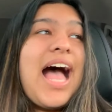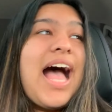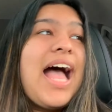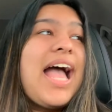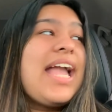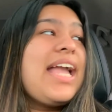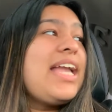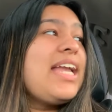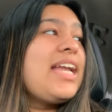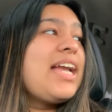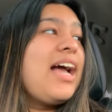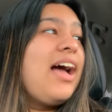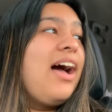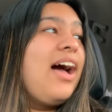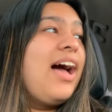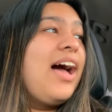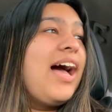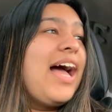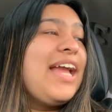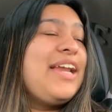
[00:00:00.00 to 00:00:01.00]
I
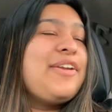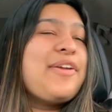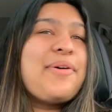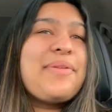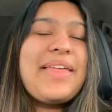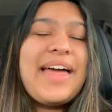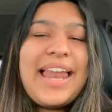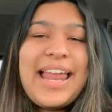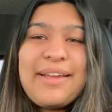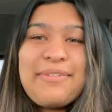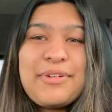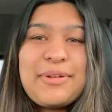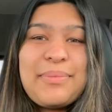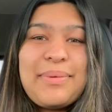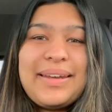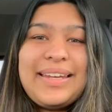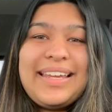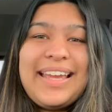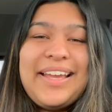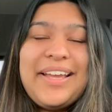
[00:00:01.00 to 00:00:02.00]
know that
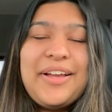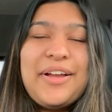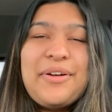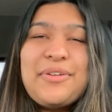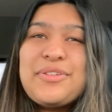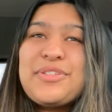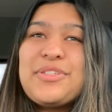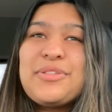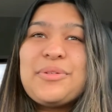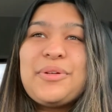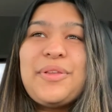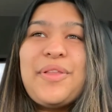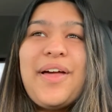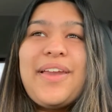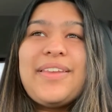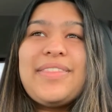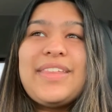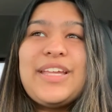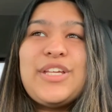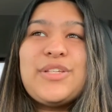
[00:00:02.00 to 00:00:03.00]
everybody goes through a lot
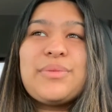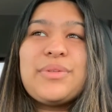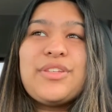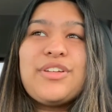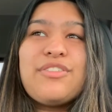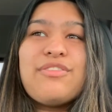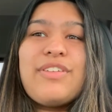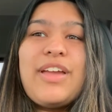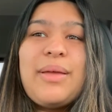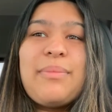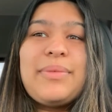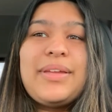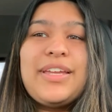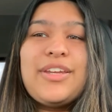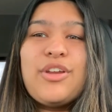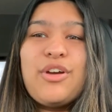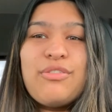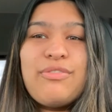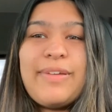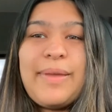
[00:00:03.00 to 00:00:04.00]
of things with their family,
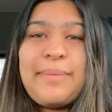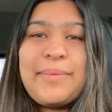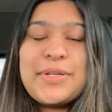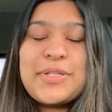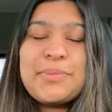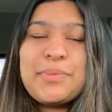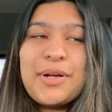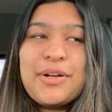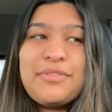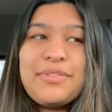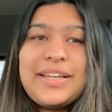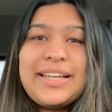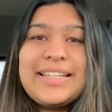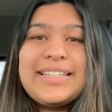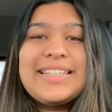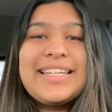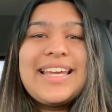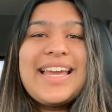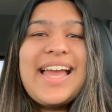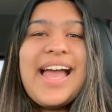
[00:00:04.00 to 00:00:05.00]
and no family is
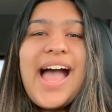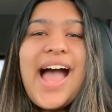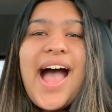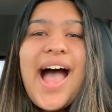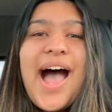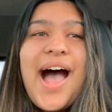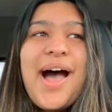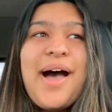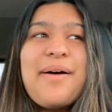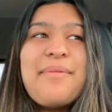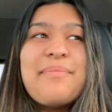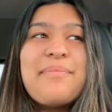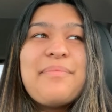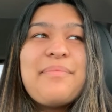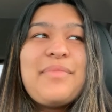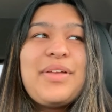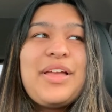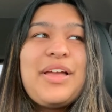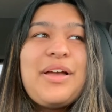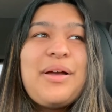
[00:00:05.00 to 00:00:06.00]
perfect.
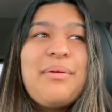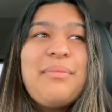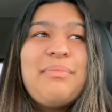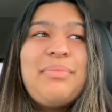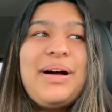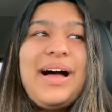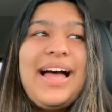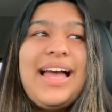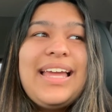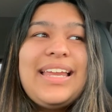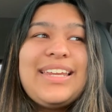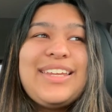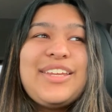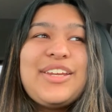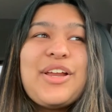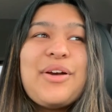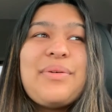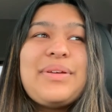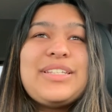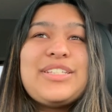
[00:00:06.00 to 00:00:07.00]
But you
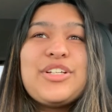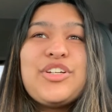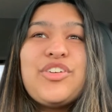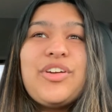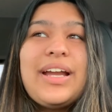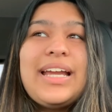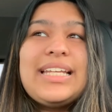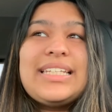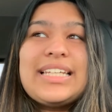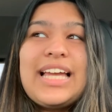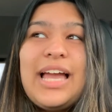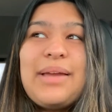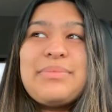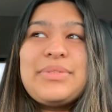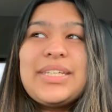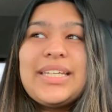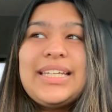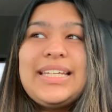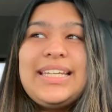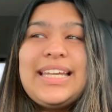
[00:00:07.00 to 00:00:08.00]
know, it's a great time
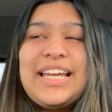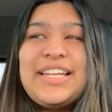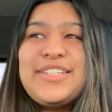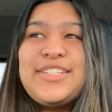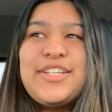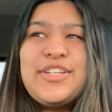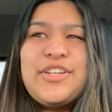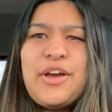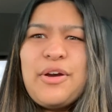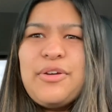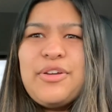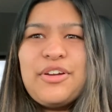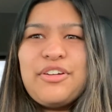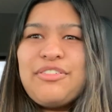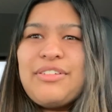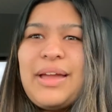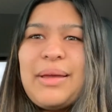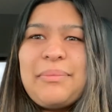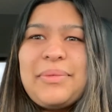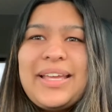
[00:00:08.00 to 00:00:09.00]
to like get to know your
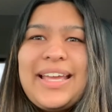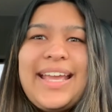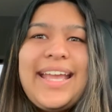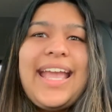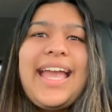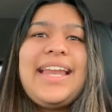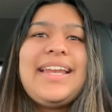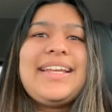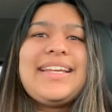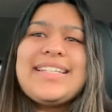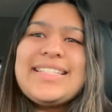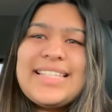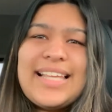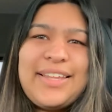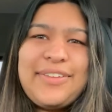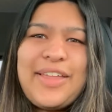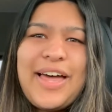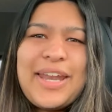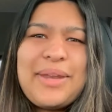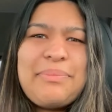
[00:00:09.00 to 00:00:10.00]
family again, because a
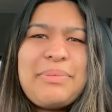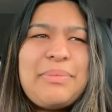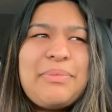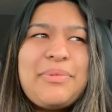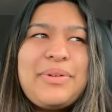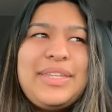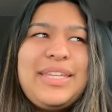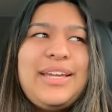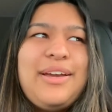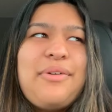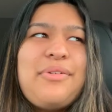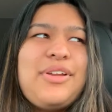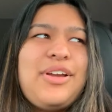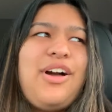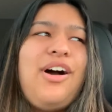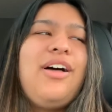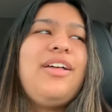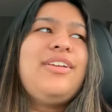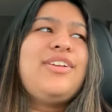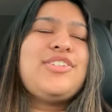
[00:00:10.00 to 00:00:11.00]
lot of people when they go to
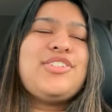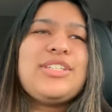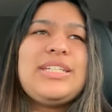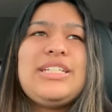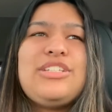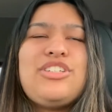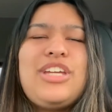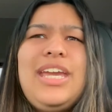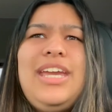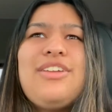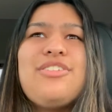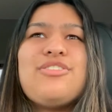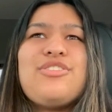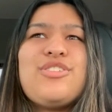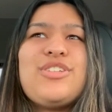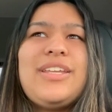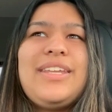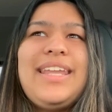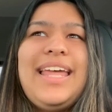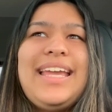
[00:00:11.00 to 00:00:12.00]
college, they
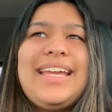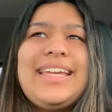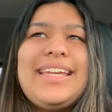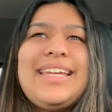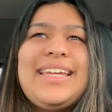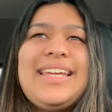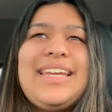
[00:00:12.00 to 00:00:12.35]
change, and like